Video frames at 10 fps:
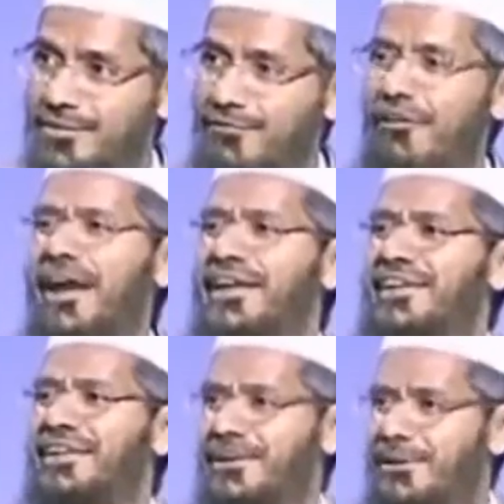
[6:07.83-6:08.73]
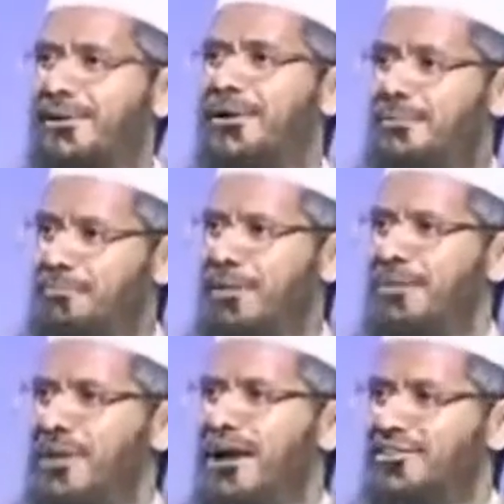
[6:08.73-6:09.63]
Fine.
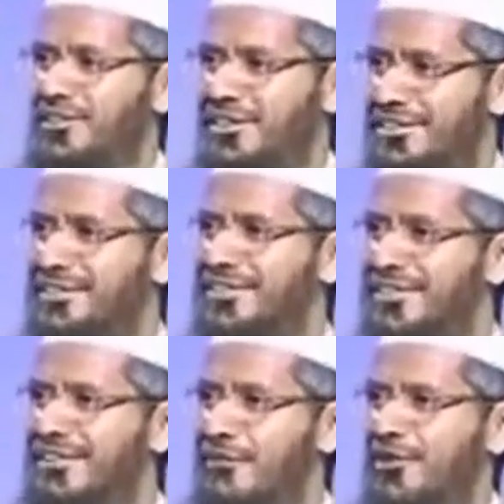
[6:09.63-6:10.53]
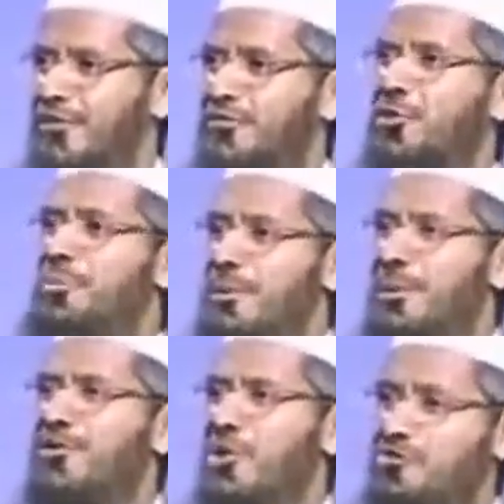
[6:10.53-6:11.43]
Maybe I was one of the few
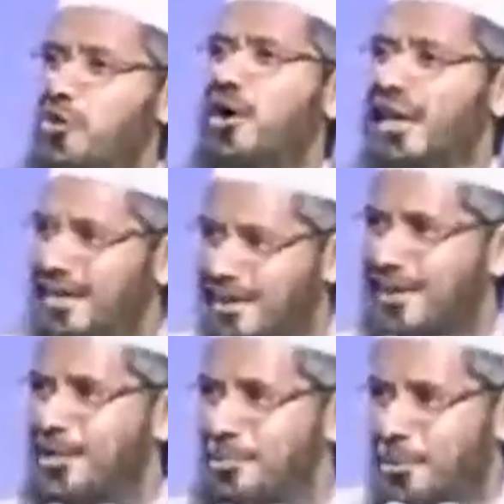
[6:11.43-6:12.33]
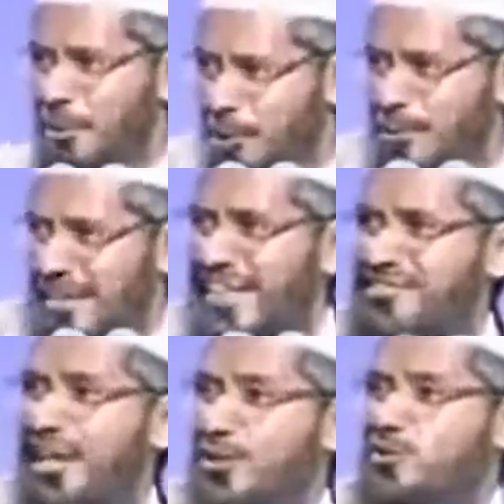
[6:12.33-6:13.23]
people who was vocal. People normally get
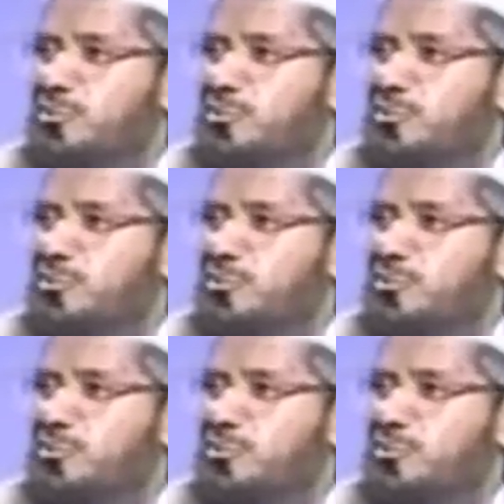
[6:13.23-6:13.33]
scared to